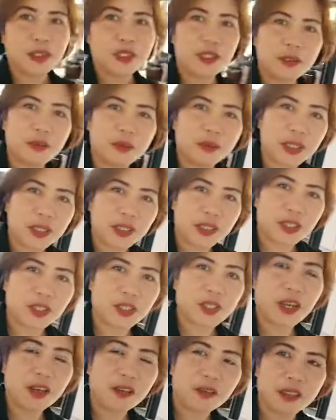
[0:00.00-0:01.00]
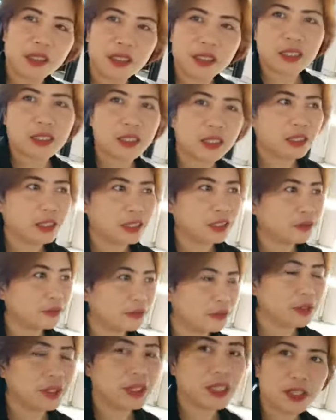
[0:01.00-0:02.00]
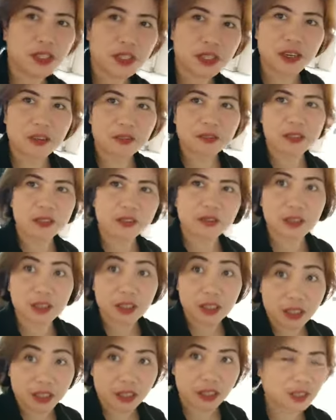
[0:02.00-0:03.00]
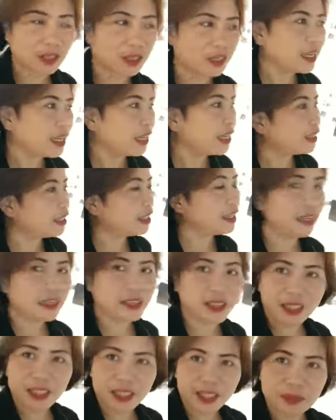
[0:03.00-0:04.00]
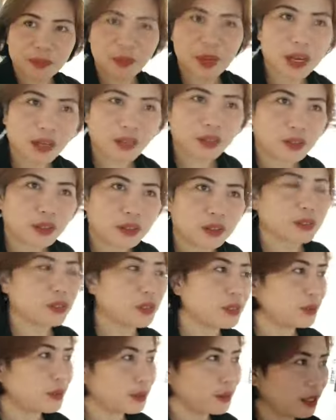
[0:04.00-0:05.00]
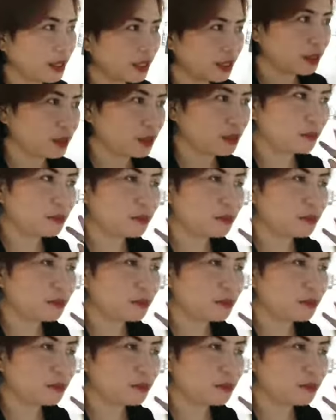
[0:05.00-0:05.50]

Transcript: ultimate travel, food and travel vlog here in Bangkok. So, eto,